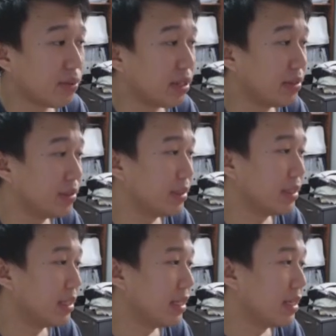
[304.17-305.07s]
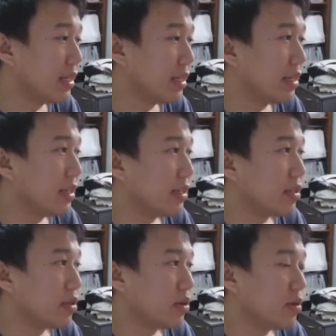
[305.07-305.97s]
well.
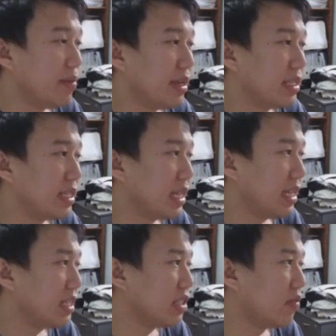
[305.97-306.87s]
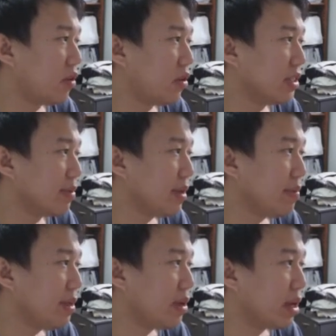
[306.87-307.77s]
So basically this fonts,
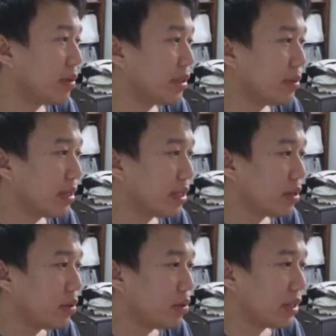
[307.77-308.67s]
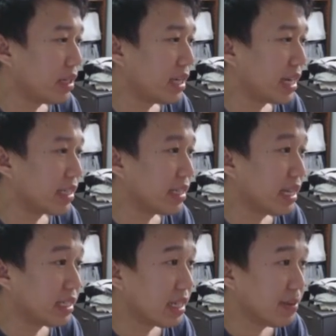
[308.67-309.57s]
maybe I want to include an
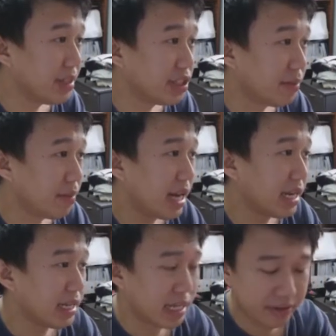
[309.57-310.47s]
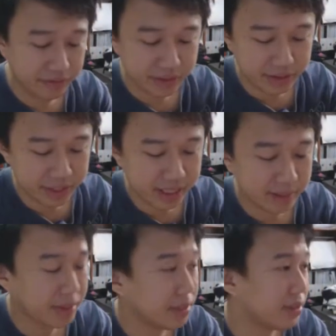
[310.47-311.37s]
exclamation mark after the
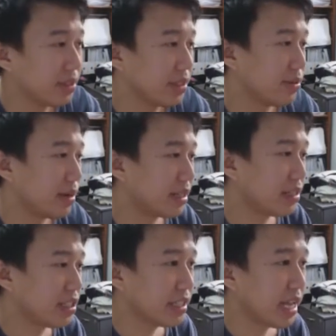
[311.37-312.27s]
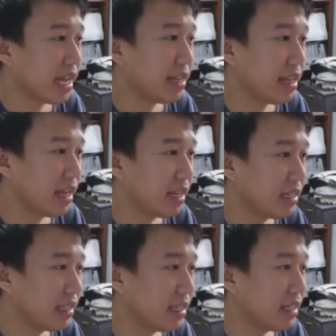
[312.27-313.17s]
thumbnail, so I can just add that.
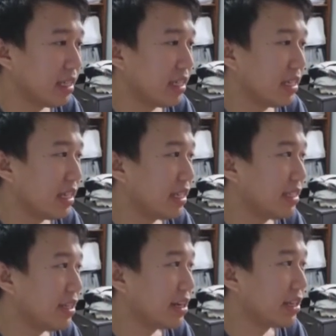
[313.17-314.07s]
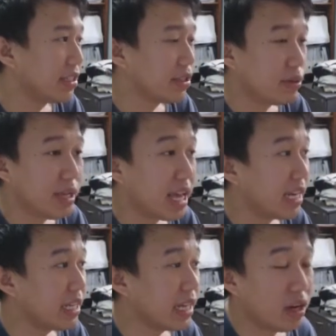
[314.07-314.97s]
And yeah, so we
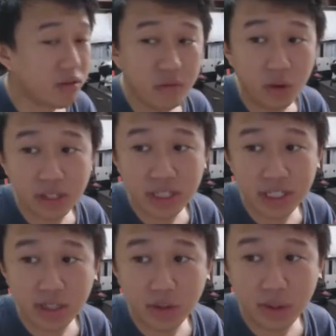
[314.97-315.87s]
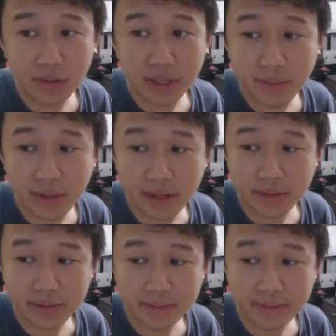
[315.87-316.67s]
added our fonts into our thumbnail.